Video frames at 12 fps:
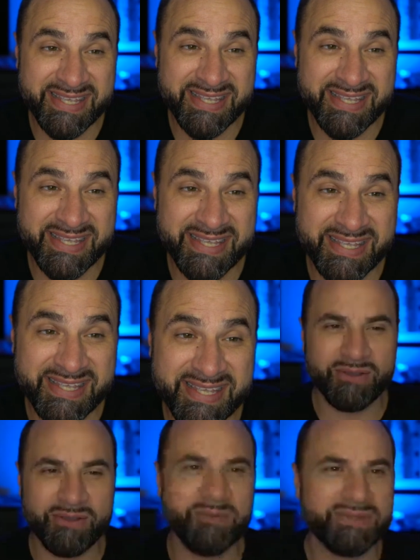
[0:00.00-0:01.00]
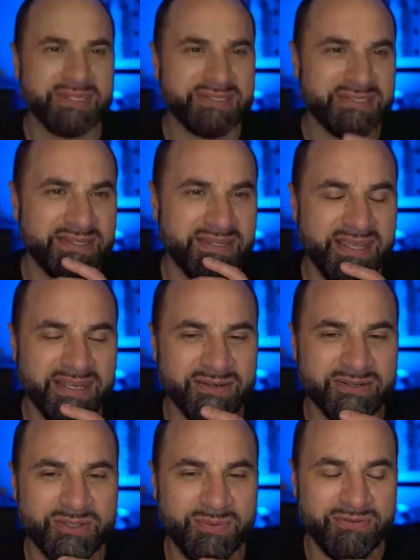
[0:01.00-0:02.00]
And you're like, what about this thing
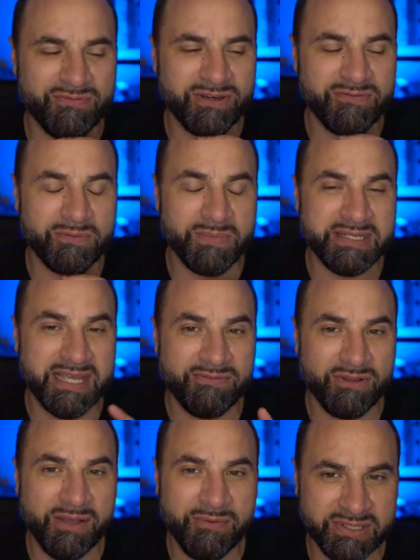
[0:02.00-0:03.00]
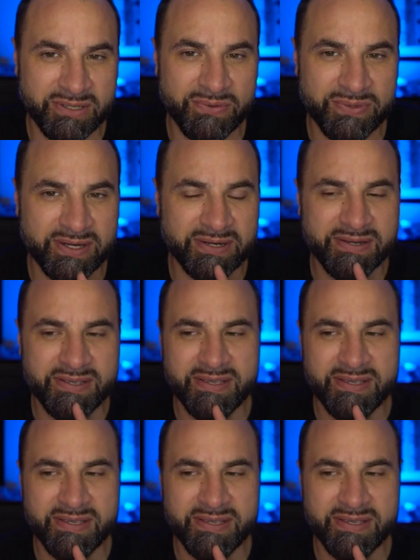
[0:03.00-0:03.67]
to be free from the devil? I'm about to go there.